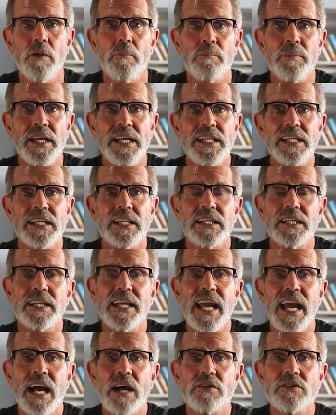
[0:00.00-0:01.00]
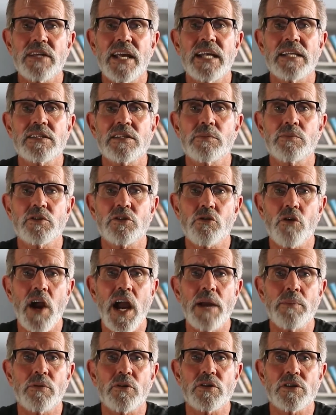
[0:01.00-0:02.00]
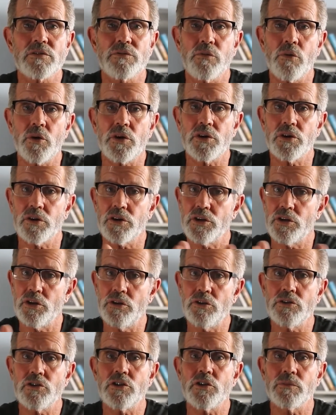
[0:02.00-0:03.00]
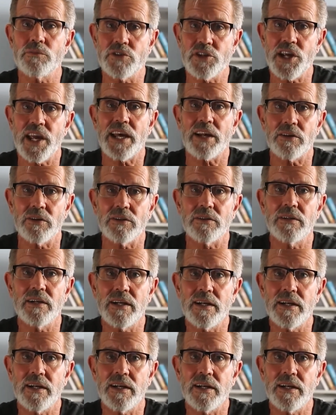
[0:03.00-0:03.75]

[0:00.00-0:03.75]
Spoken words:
media accounts and subscribers for your YouTube channel.